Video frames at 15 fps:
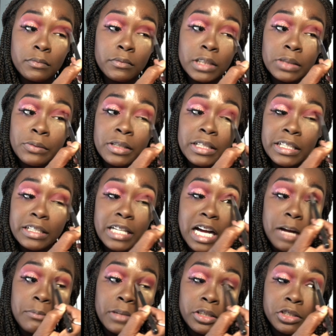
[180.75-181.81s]
There's really
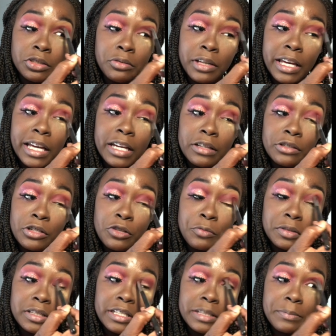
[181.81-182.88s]
not much you can't do
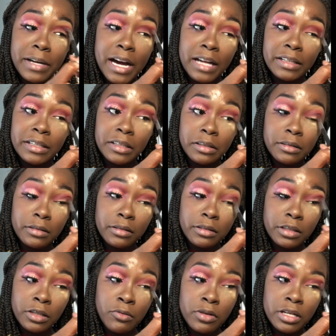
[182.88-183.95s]
with this palette.
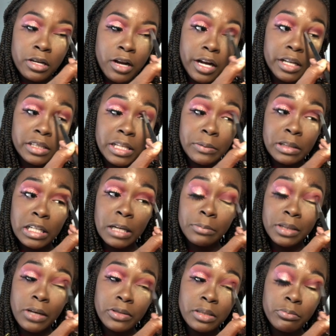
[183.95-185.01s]
You want to darken something up,
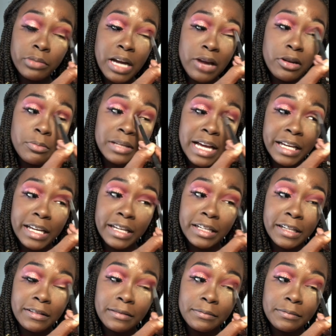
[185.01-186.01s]
throw some brown or black in it.